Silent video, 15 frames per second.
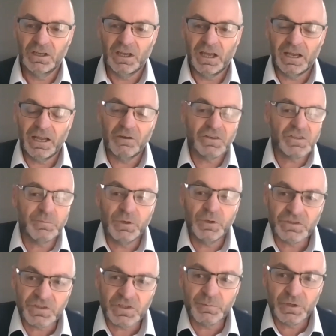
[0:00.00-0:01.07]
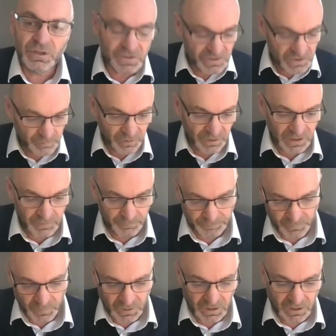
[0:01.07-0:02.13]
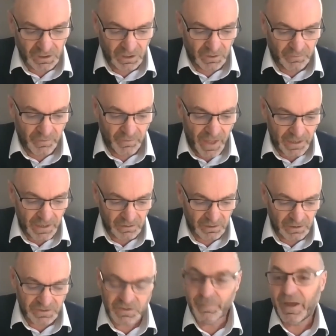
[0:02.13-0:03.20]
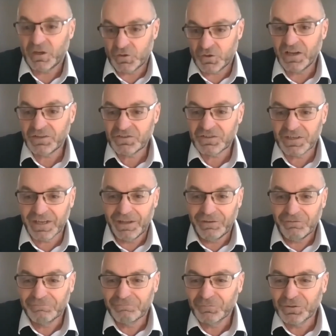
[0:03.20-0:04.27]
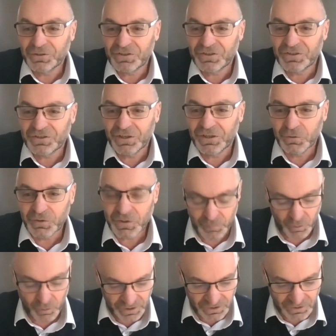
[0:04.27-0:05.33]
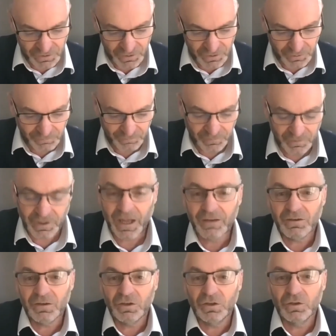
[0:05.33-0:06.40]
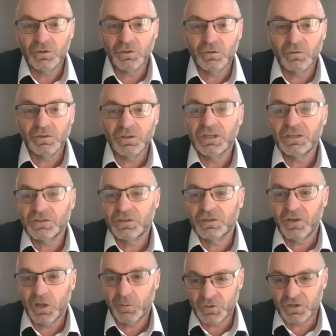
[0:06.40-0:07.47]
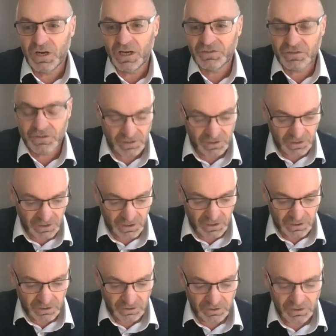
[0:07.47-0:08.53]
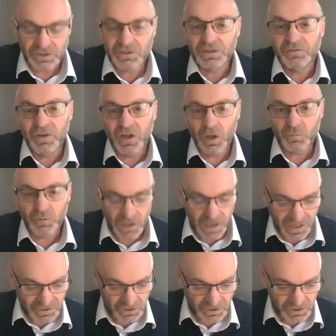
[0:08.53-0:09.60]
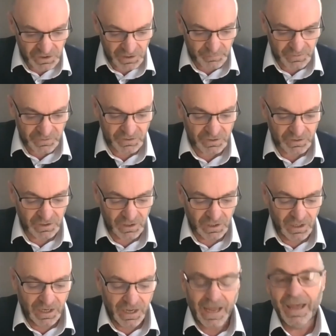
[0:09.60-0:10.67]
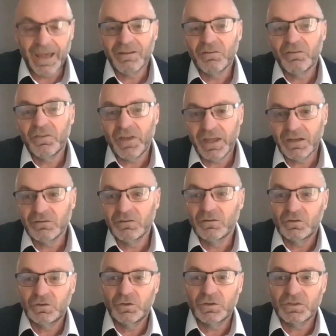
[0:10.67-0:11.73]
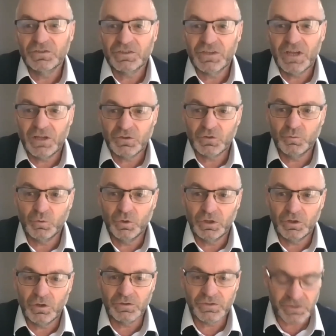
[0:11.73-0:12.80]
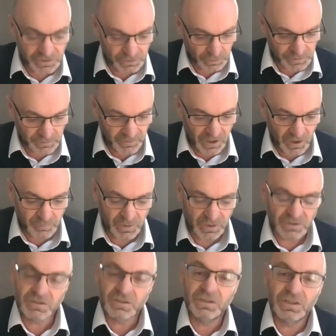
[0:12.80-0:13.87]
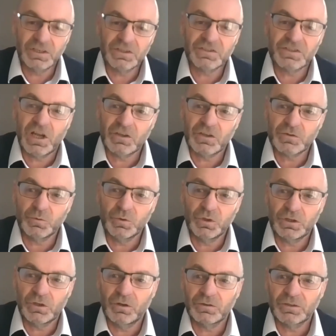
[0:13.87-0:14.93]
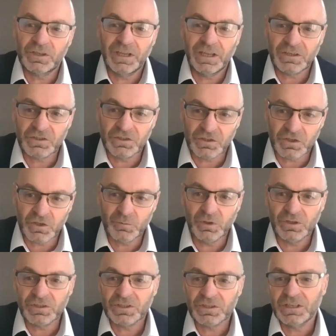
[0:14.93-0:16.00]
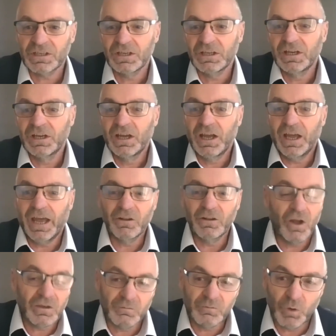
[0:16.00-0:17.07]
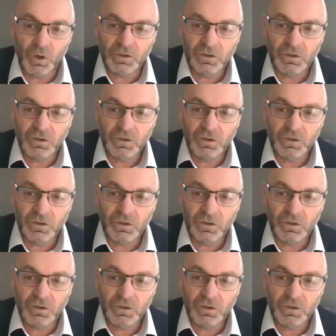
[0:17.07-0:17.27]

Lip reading: and our experience has been similar, that it's about trust, again, which Sarah was pointing to, that you need to develop trust, you need to develop relationships, and then you can start to work on skill development, and you can start to work on connection to community. And like what